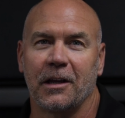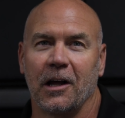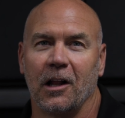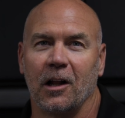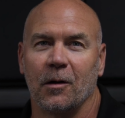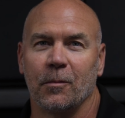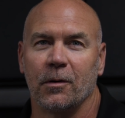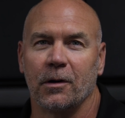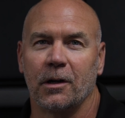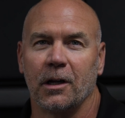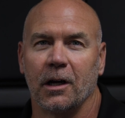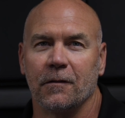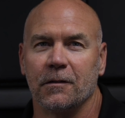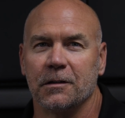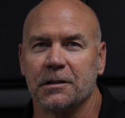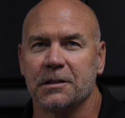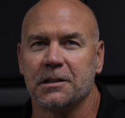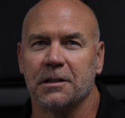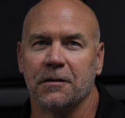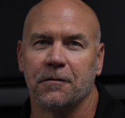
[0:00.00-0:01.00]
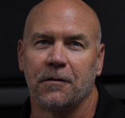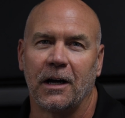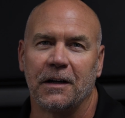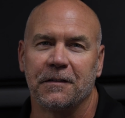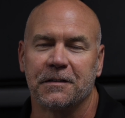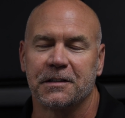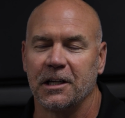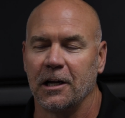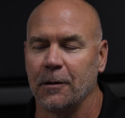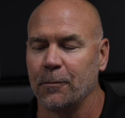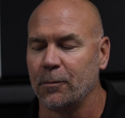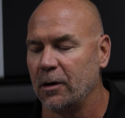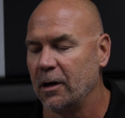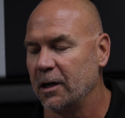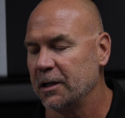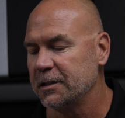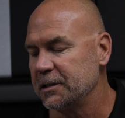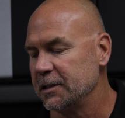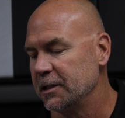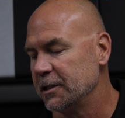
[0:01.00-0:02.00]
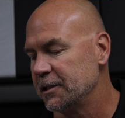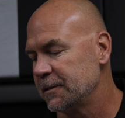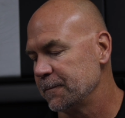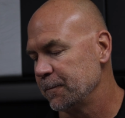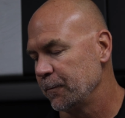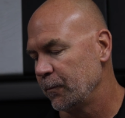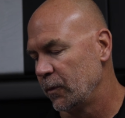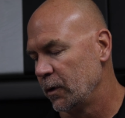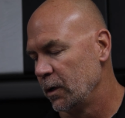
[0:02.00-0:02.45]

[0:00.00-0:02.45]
caliper covers is a five-step process.